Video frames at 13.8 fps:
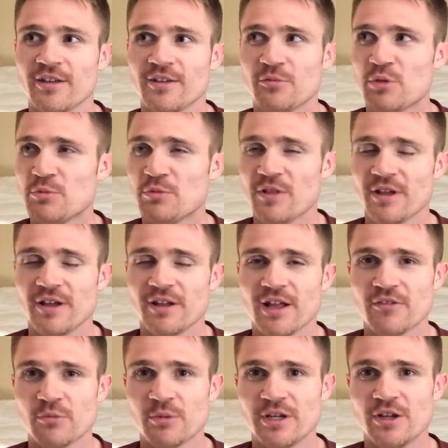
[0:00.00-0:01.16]
people that
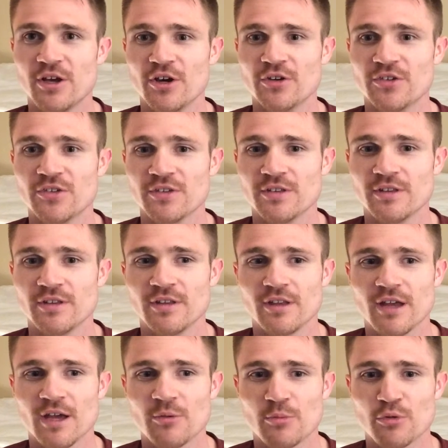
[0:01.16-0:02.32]
everybody knows, and
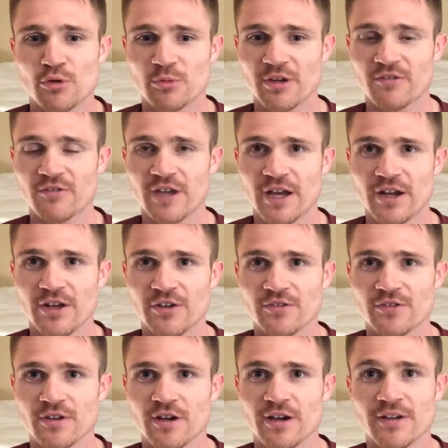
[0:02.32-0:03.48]
I'm a pretty big fan
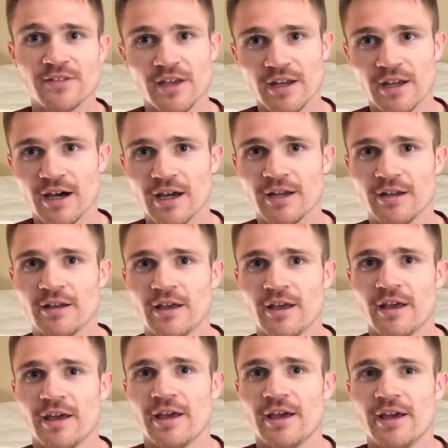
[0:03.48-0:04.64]
of, Day9
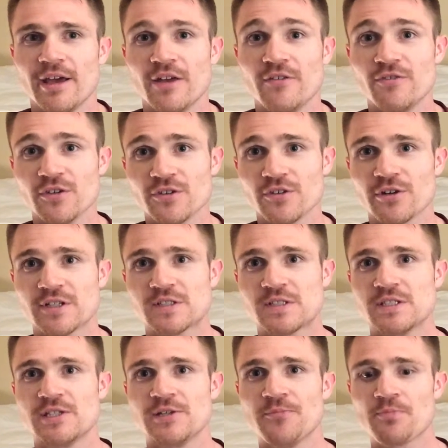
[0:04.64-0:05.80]
and Filter SC.
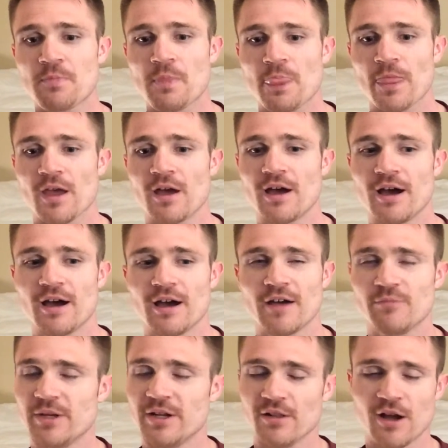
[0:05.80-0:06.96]
I've
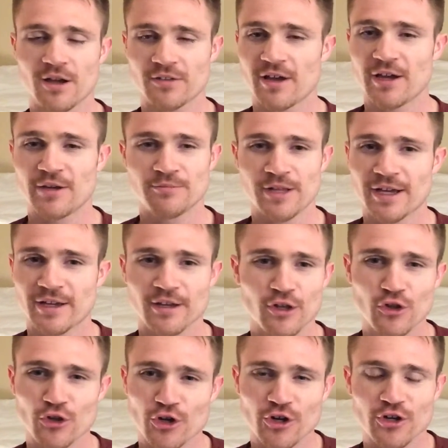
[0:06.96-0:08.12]
been a long time like
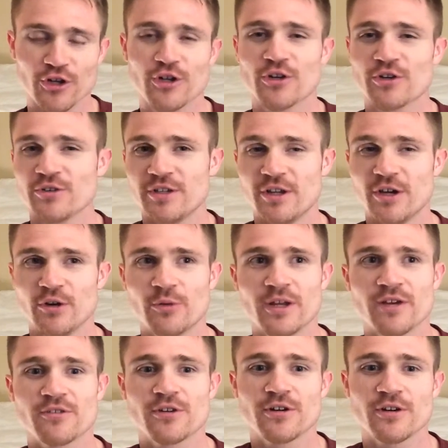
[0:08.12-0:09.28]
lurker,
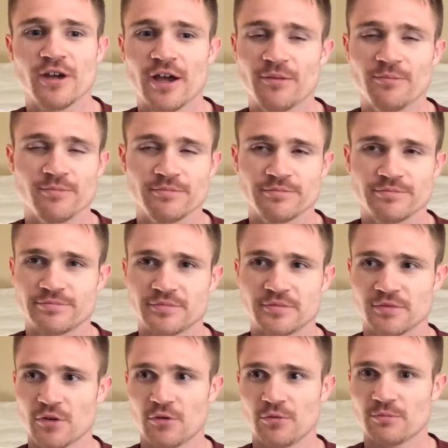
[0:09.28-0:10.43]
whatever, and
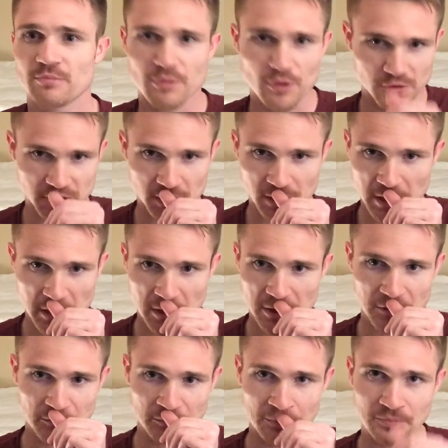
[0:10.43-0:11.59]
don't post a lot
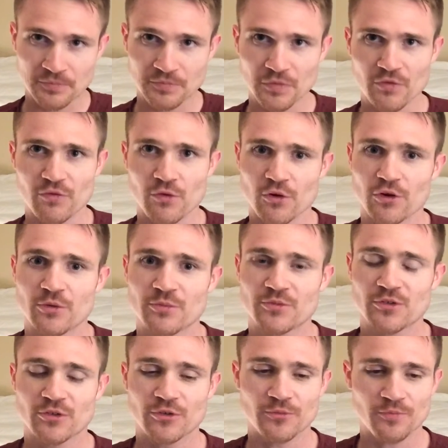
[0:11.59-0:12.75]
on forums
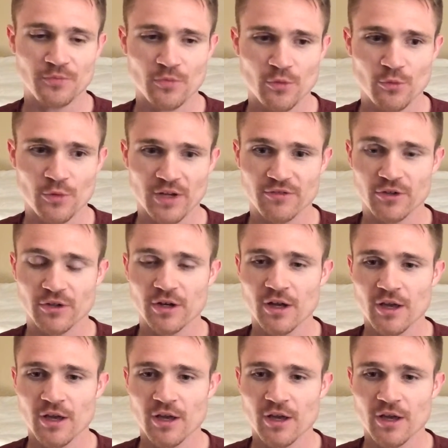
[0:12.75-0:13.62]
or whatever,